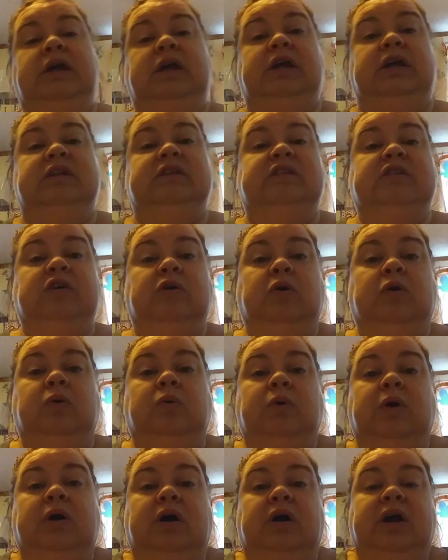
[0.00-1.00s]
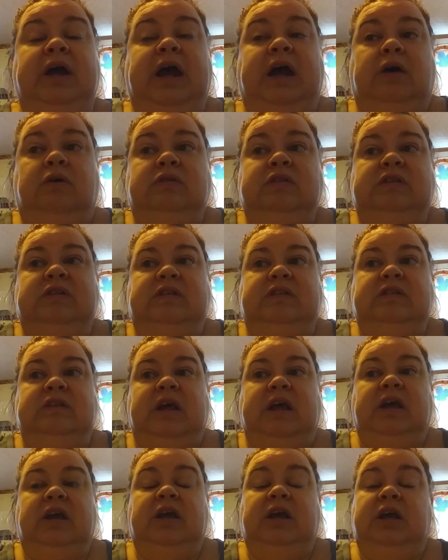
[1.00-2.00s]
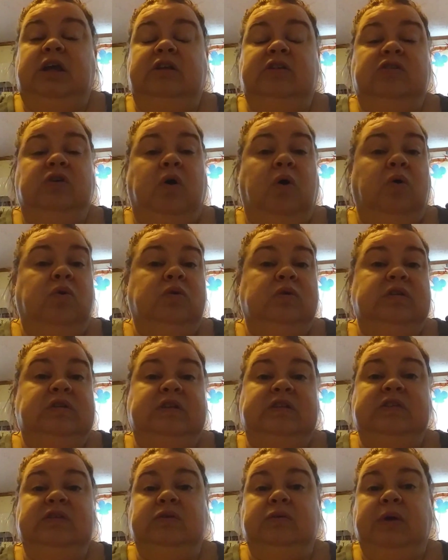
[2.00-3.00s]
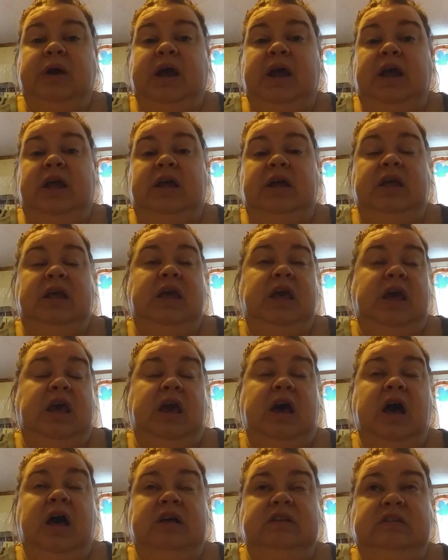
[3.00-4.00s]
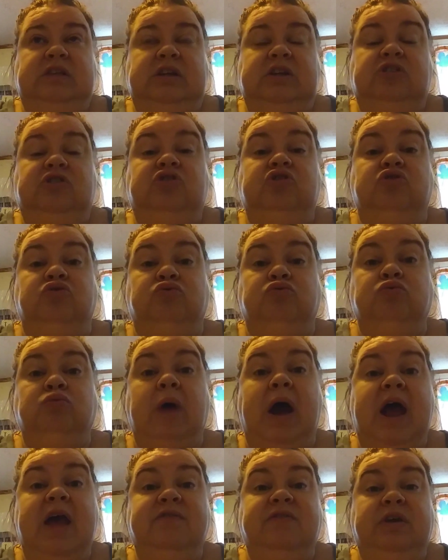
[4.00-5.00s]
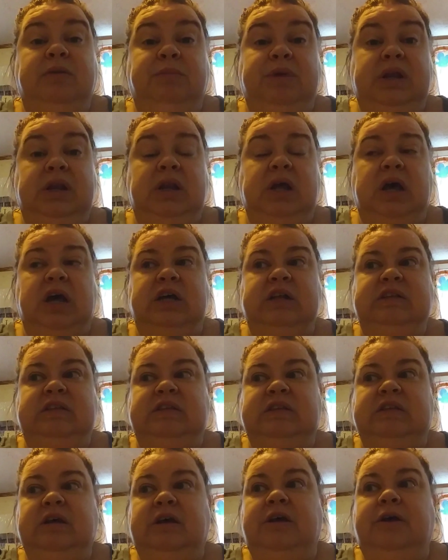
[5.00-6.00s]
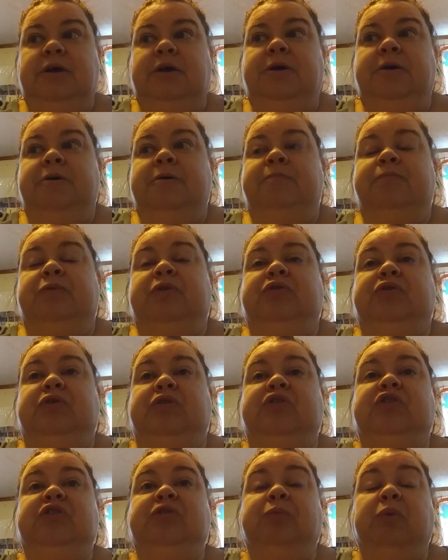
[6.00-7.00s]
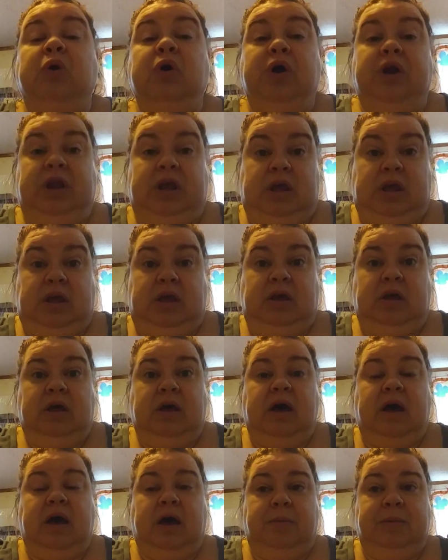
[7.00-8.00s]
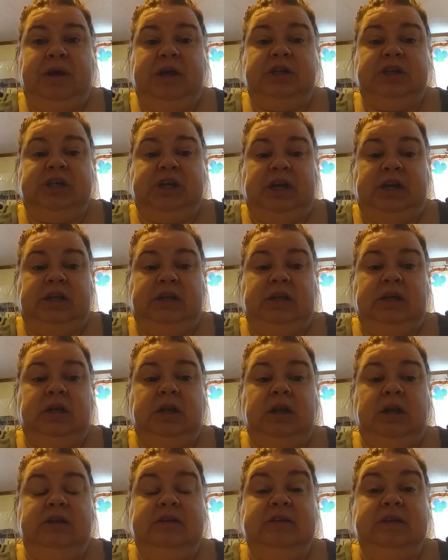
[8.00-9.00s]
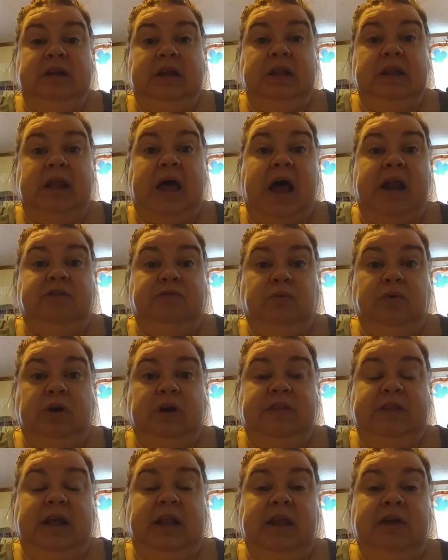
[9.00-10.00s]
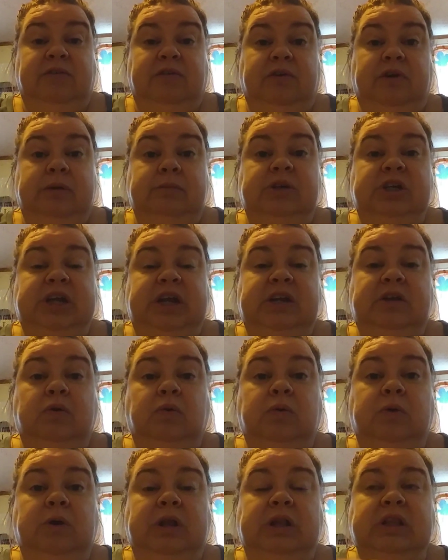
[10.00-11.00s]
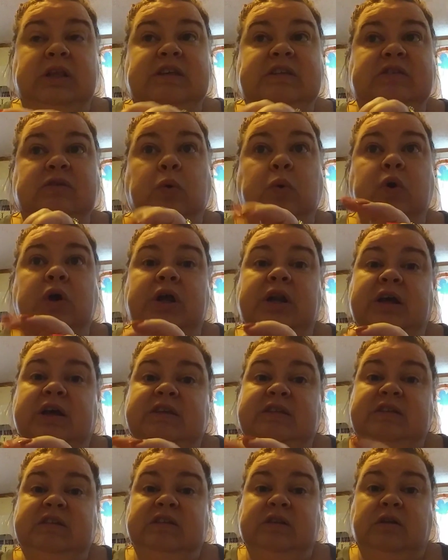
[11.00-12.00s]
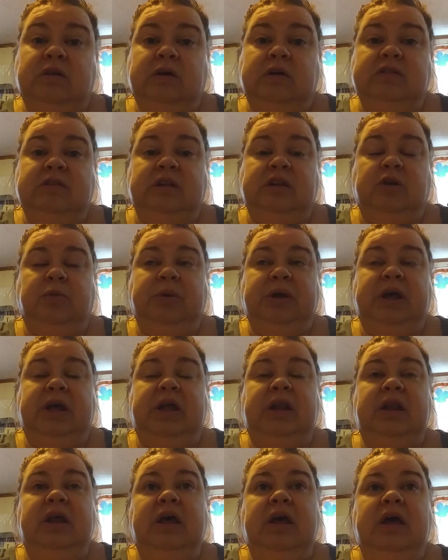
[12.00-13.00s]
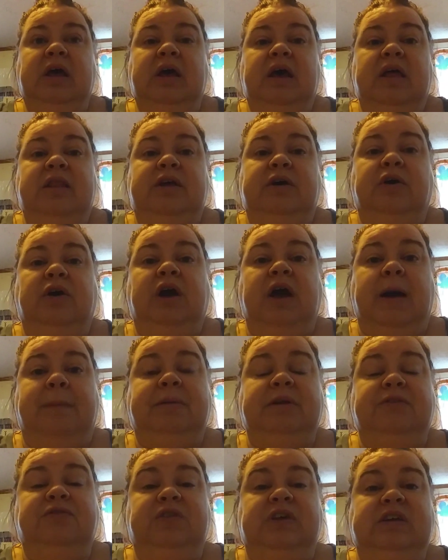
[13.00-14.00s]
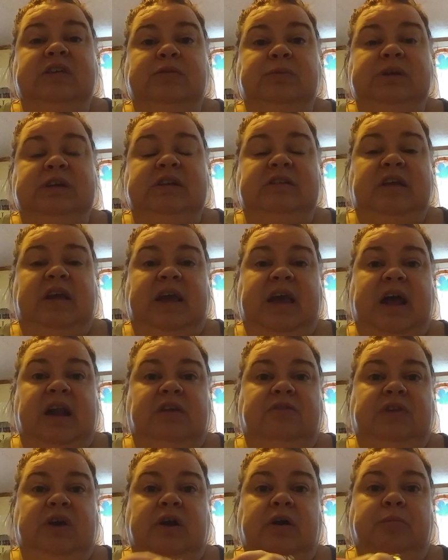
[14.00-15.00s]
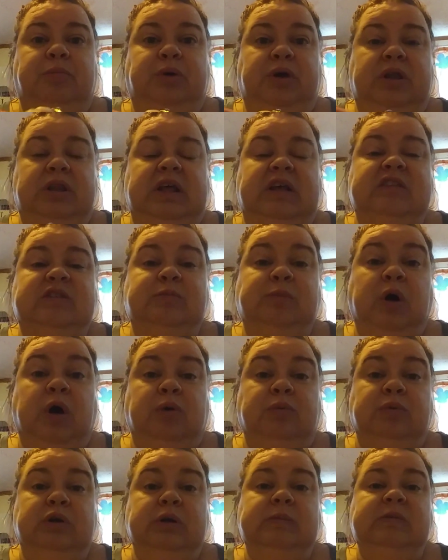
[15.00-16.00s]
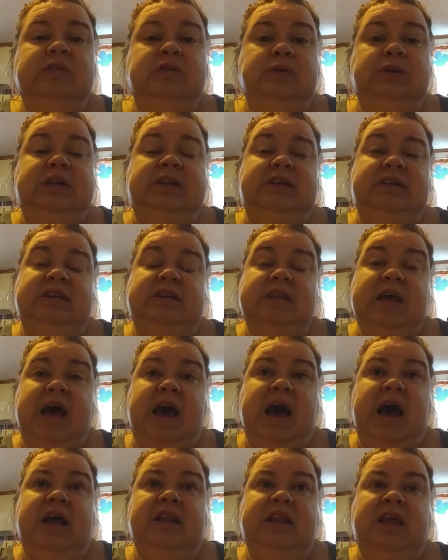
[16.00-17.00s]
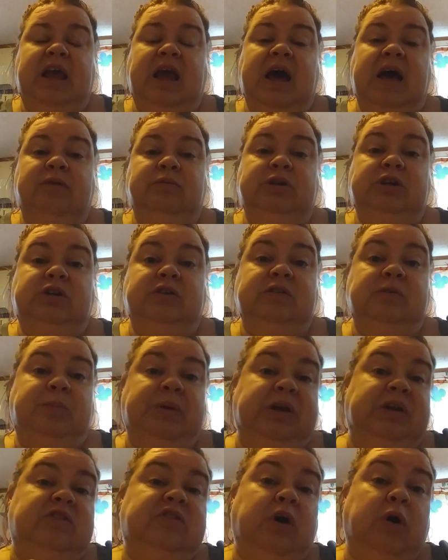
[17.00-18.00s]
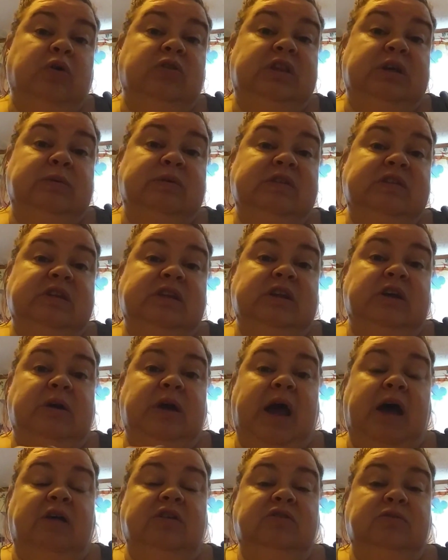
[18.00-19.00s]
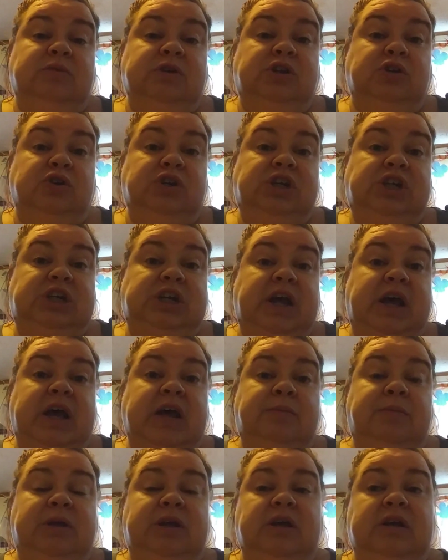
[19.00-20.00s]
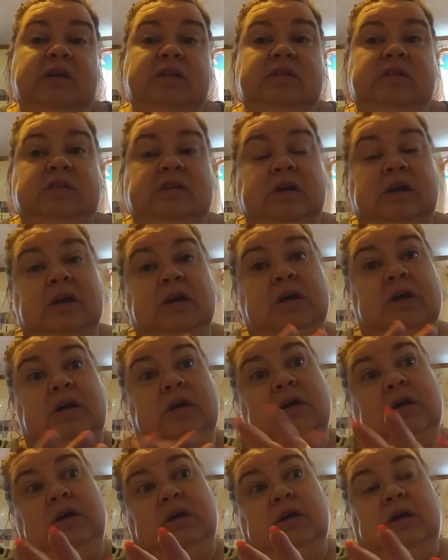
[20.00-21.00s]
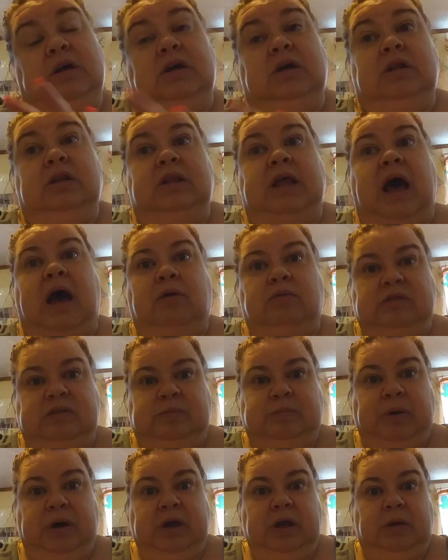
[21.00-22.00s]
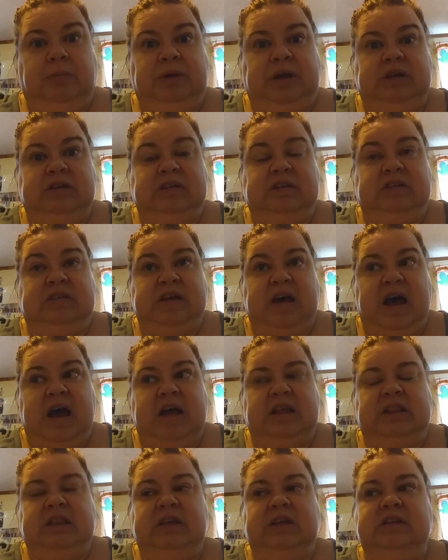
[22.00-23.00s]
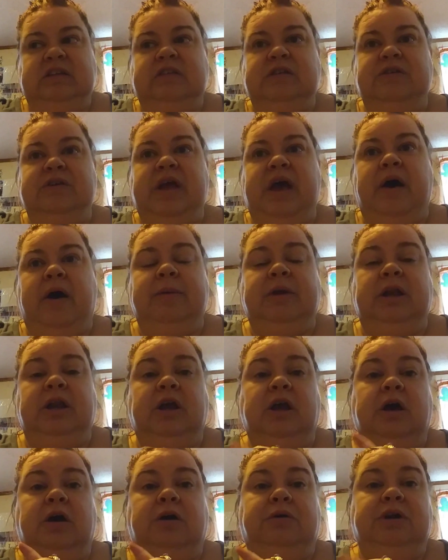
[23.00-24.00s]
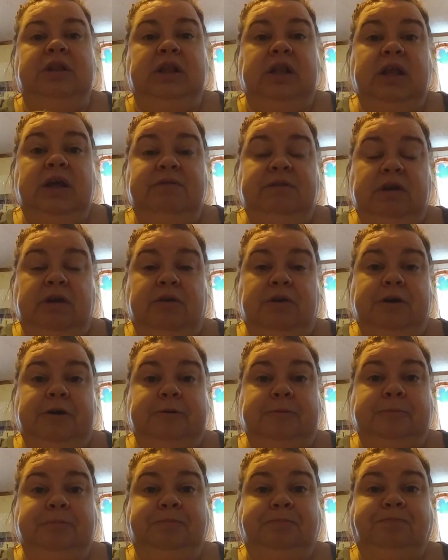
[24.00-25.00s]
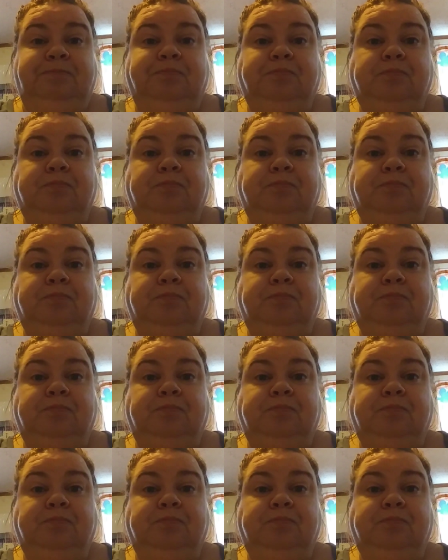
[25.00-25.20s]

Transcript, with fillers: And so our house is like in total disarray and chaos, and it's driving me nuts. So this morning, hubby and Jaden did a lot of work in that living room. Jaden at least organized his clothes a little bit. There are a couple of things we could take out of there and put in that small room, so he did that. They got Richard's big tote that was in there out to Richard's shed because that was bugging me to death. So now I'm going to go in the living room,